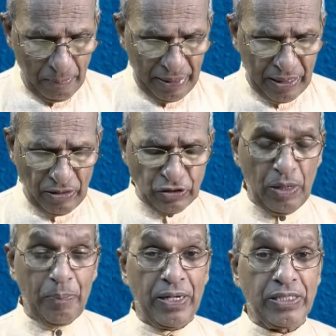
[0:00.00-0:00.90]
because of
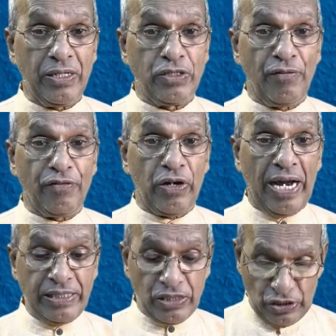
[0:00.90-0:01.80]
the presence of
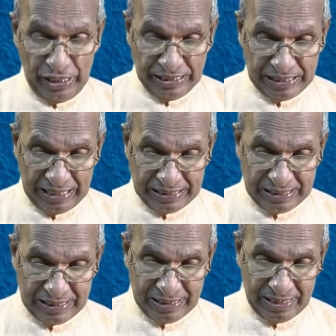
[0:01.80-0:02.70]
Christ
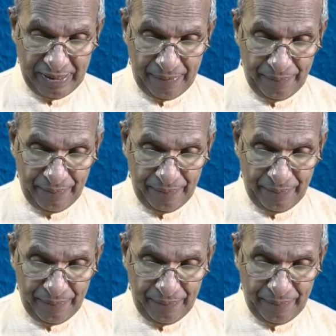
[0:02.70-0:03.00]
Jesus.